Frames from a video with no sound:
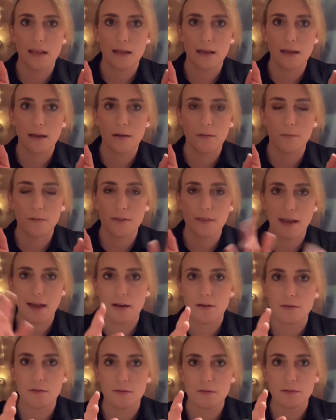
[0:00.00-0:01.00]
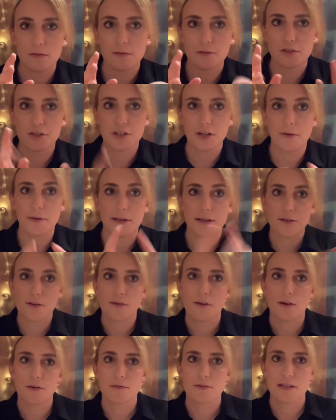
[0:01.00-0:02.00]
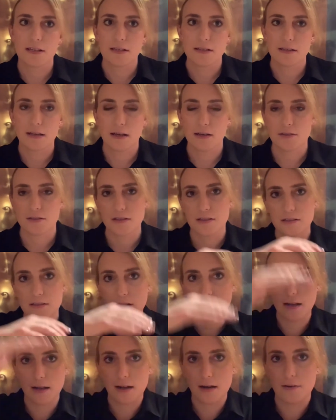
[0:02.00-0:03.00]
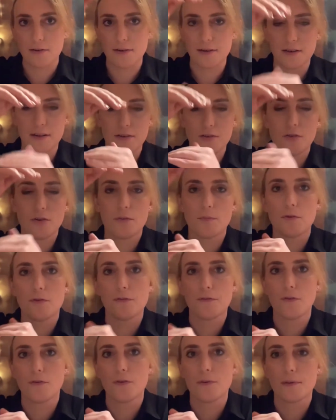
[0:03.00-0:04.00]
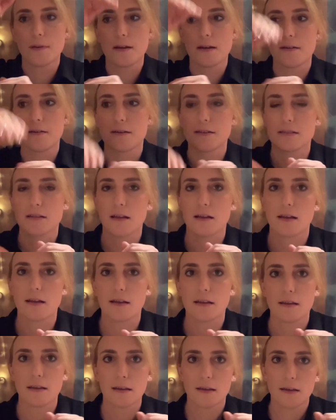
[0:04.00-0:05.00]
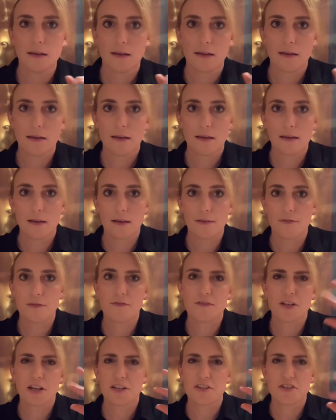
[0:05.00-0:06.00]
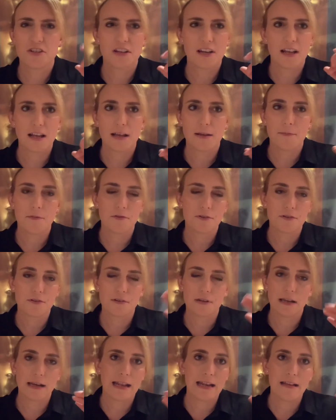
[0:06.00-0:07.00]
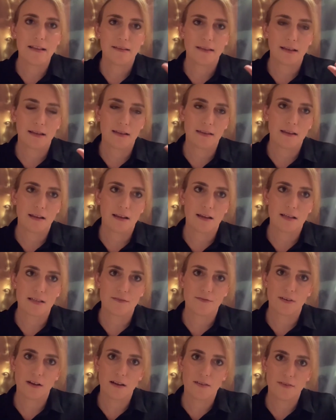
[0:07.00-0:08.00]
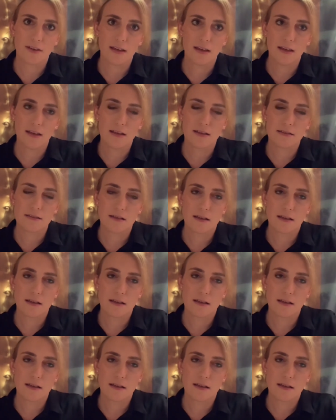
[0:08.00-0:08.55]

without showing your old details, because the normal formula is like, if you've changed your name and anything in the last 5 years,